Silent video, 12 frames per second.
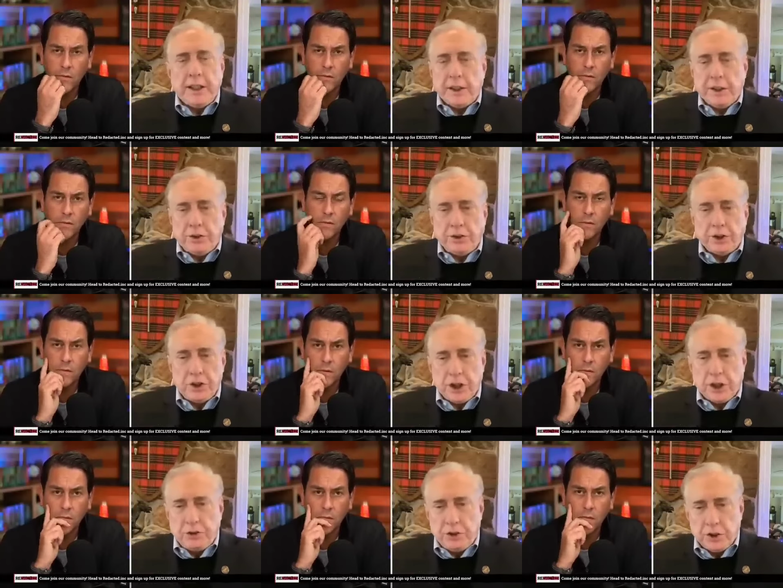Speaker 1: to think this is a
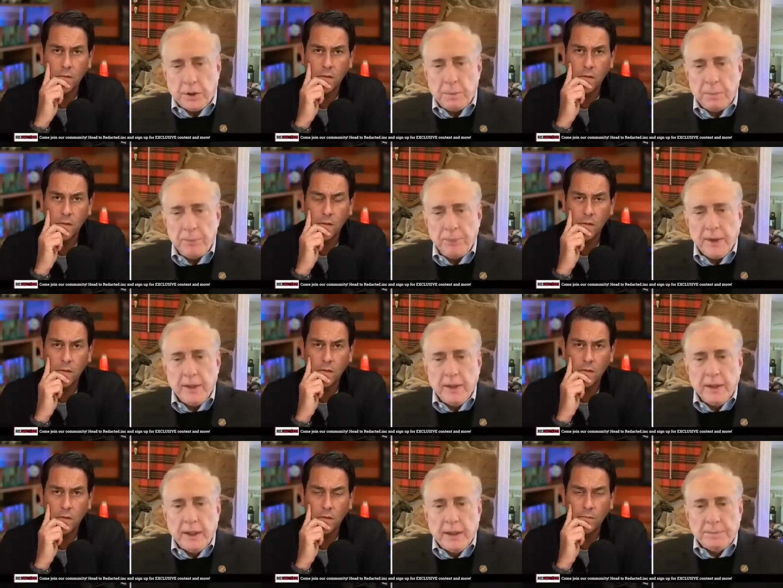gesture.
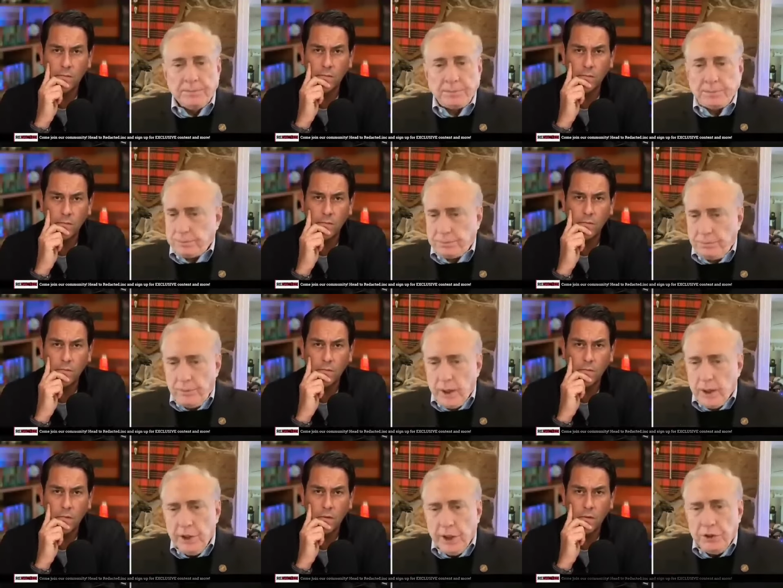Hmm.
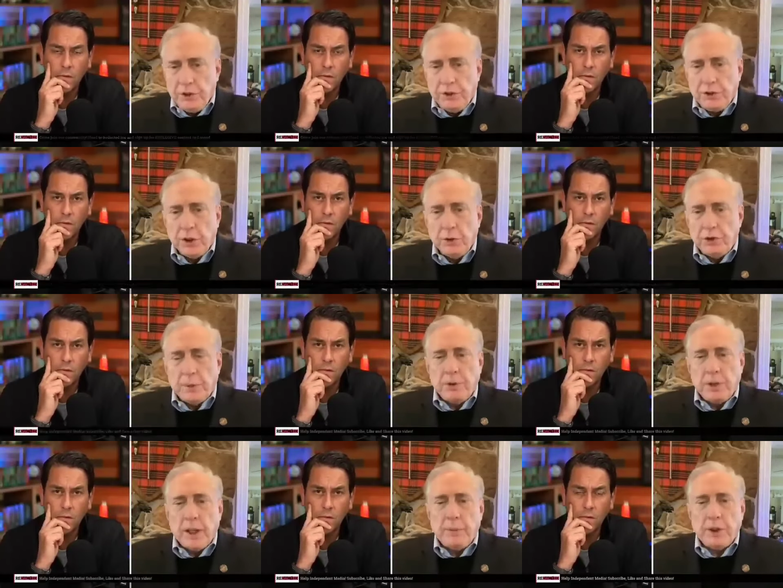This is so
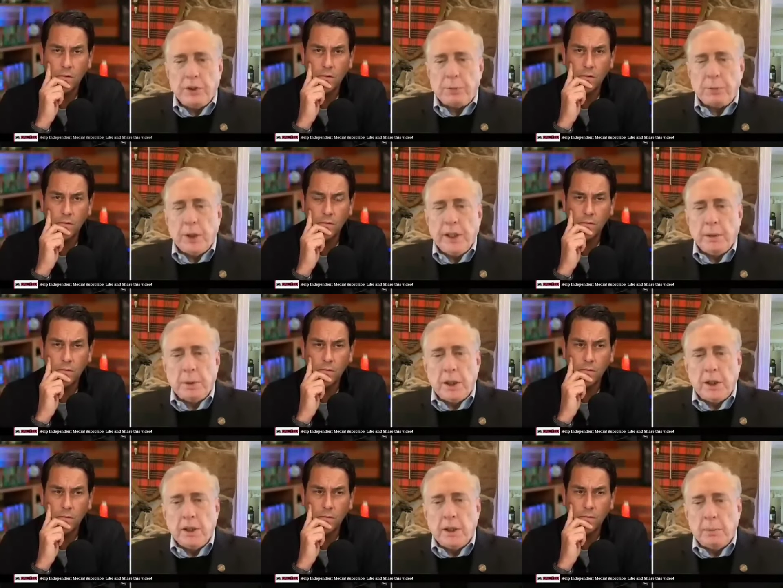sometime in the spring,
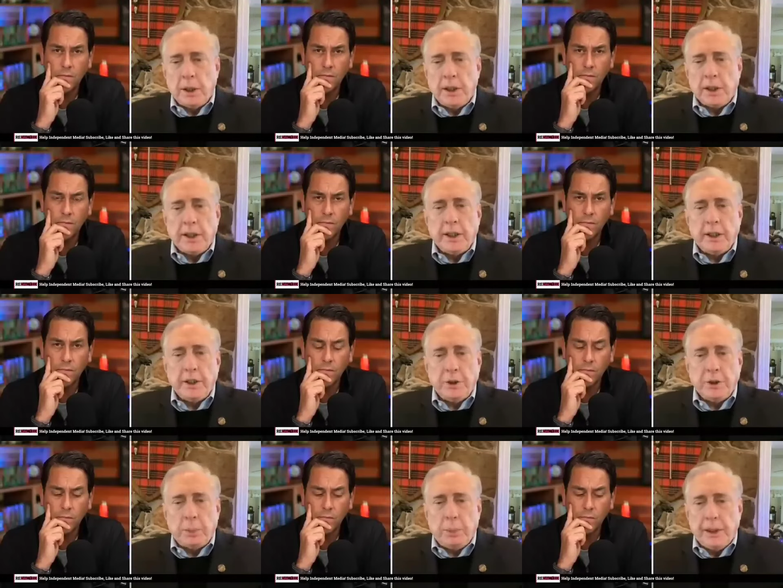American
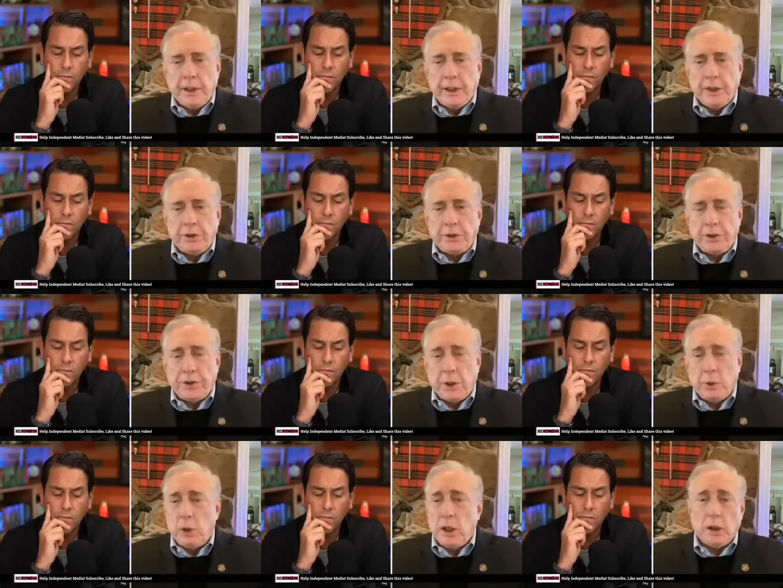and European leaders can
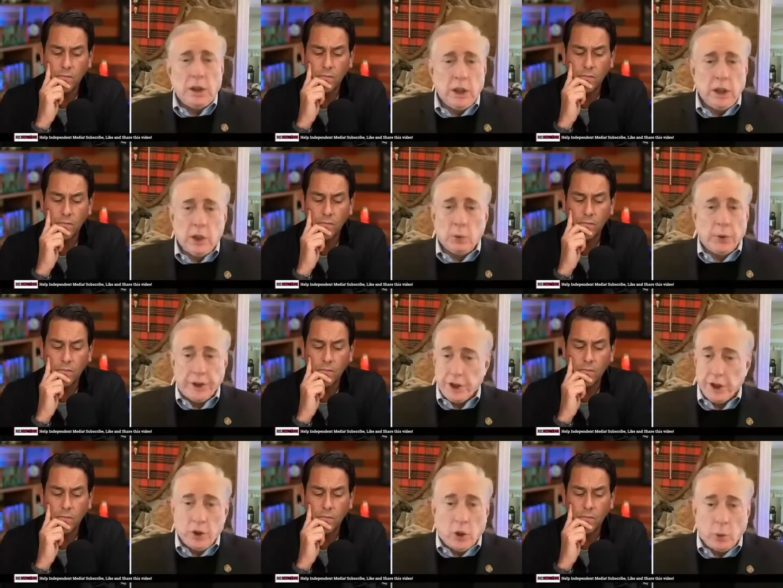say, well, we
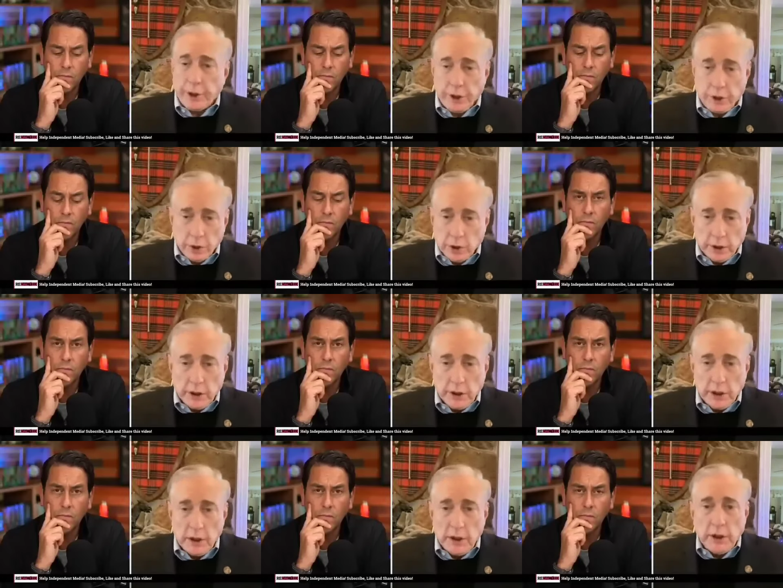did all we
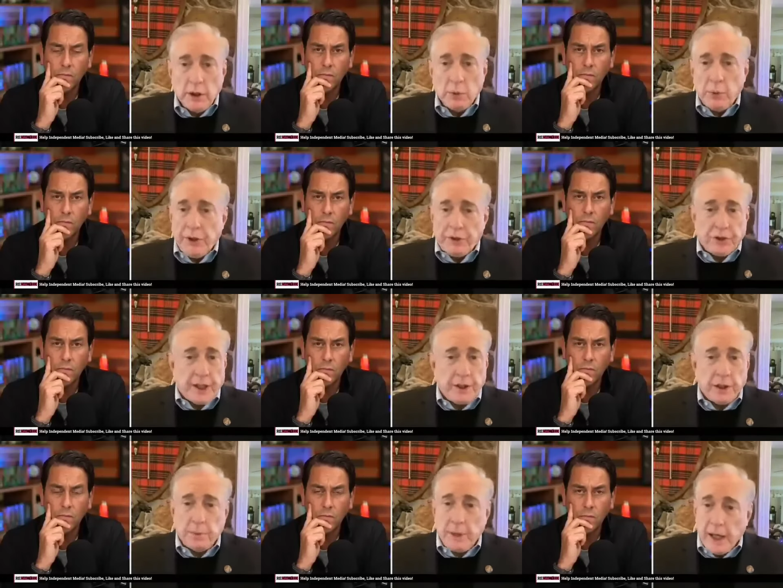could. We
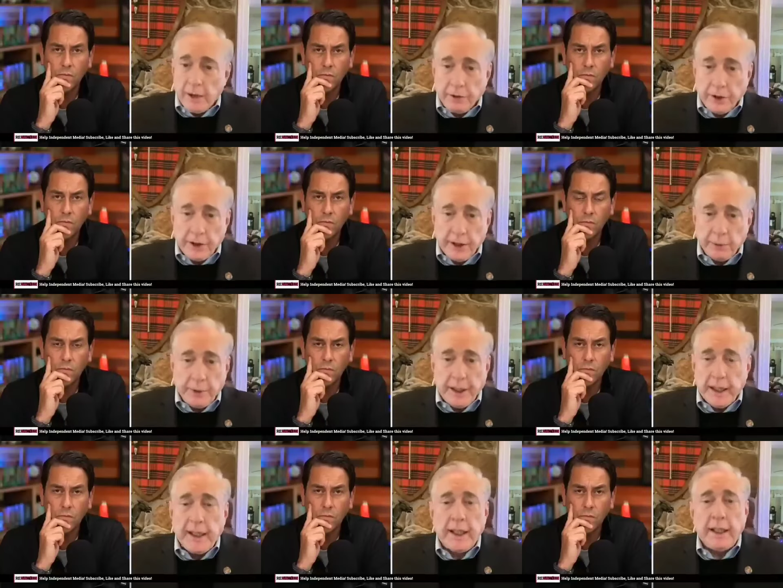sent them everything
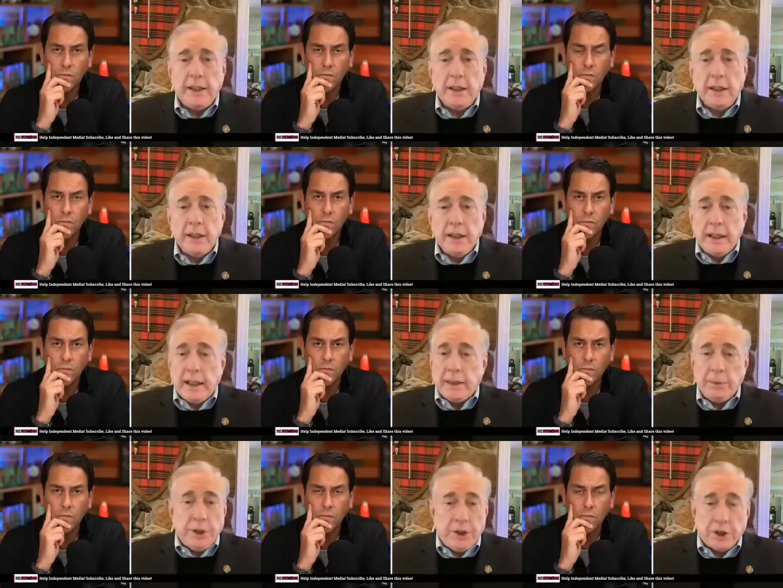we had,
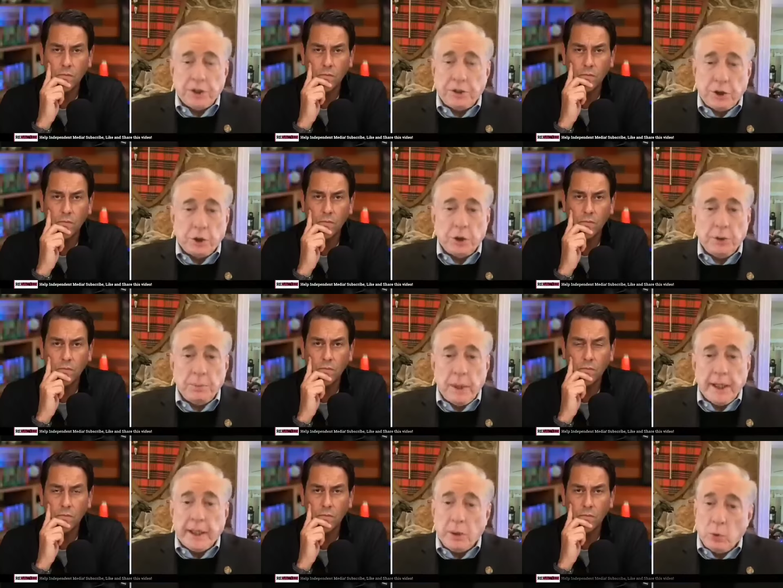and we just couldn't
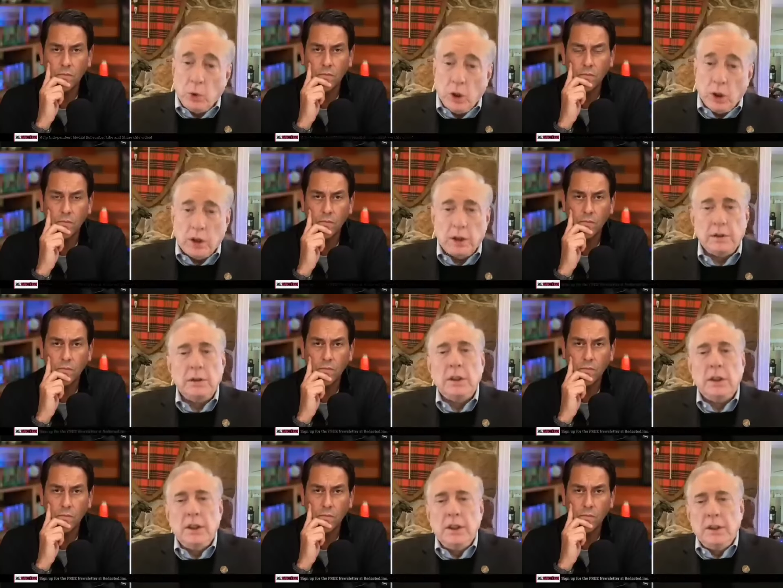make it work.
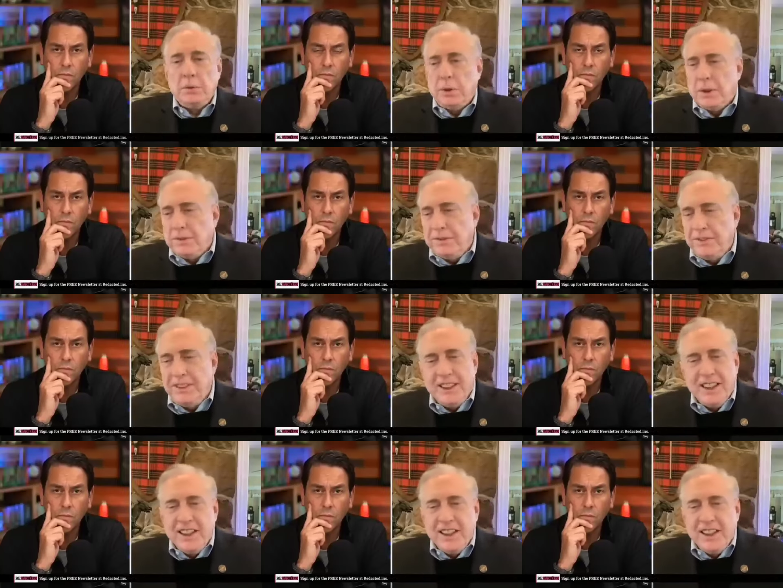Well,